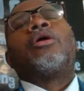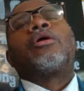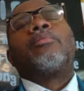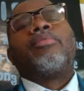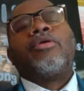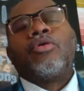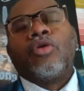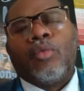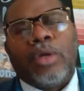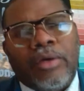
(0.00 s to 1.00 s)
computer or
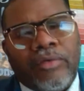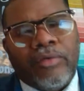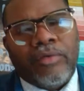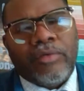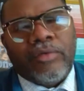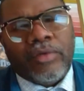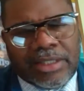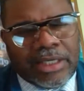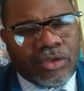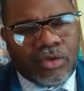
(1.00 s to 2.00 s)
whatever
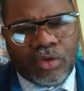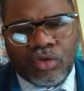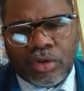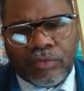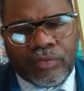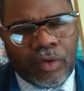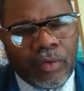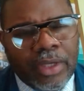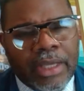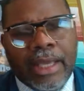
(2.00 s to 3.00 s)
device that you use
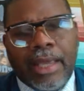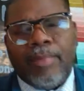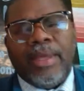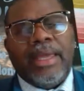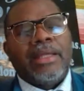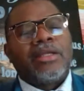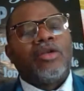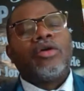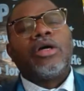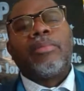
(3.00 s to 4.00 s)
your phone and
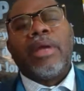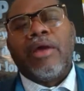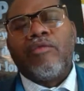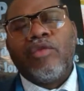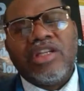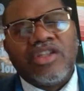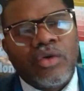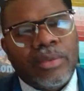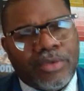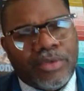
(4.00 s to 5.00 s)
begin to look up every
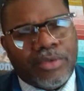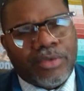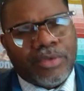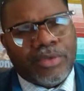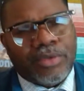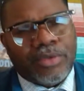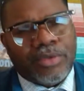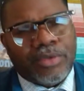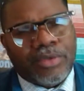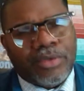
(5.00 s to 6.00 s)
scripture
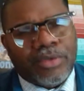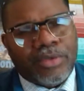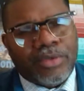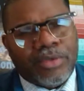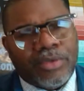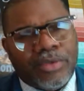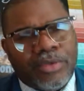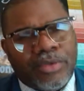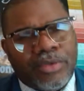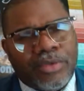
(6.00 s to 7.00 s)
about
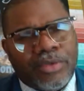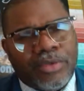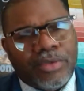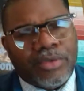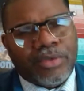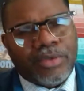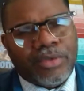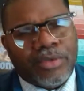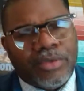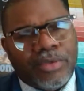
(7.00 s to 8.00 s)
faith
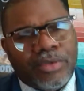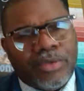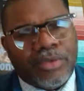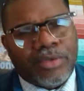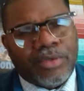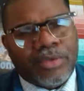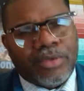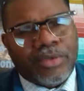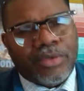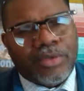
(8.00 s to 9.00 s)
and you're
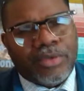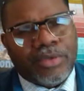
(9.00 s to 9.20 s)
going to